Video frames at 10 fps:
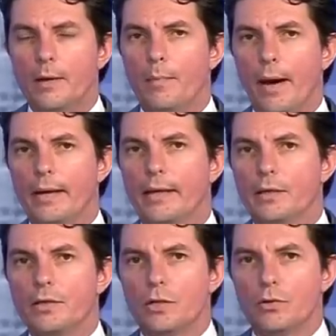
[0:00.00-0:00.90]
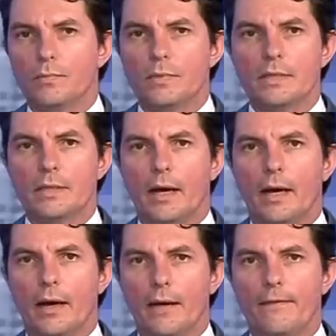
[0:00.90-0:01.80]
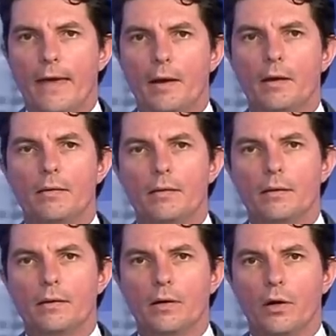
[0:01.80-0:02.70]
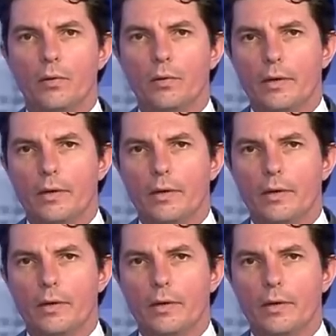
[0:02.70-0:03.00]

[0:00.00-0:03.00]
But it assumes that, you know,